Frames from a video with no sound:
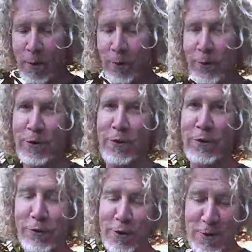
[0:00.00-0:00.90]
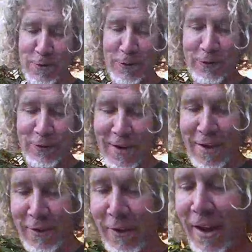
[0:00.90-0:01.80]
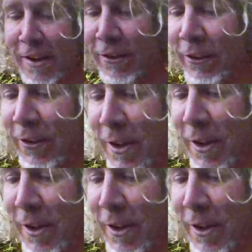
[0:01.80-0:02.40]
boulders, and stones and their ageless